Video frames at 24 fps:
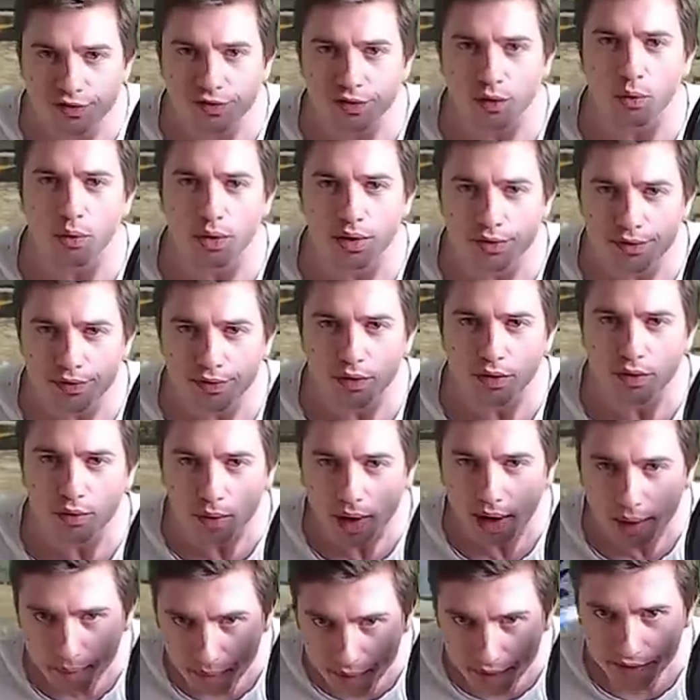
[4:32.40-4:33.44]
forward forward
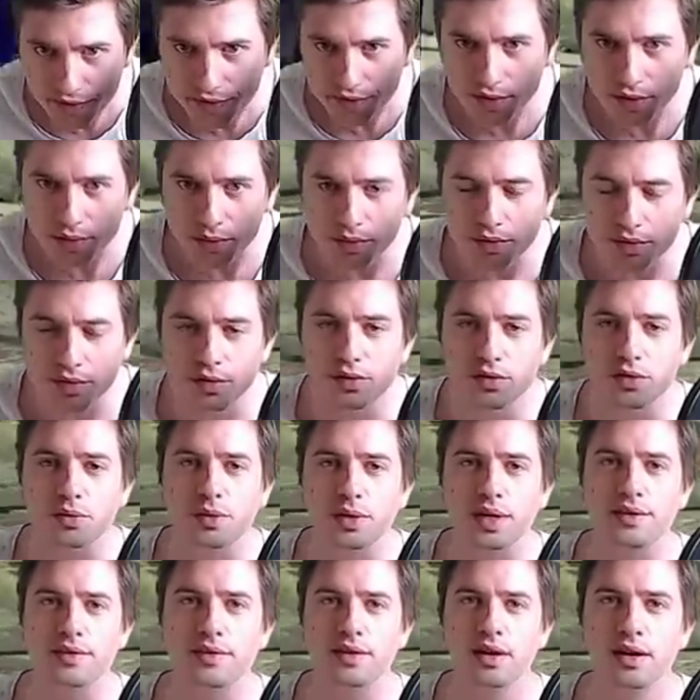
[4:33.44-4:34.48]
one plus two to
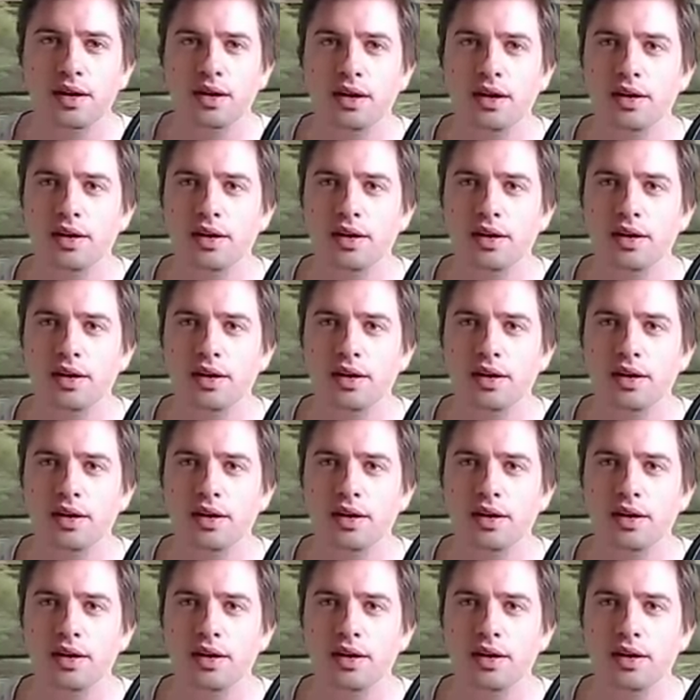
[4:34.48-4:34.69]
do it.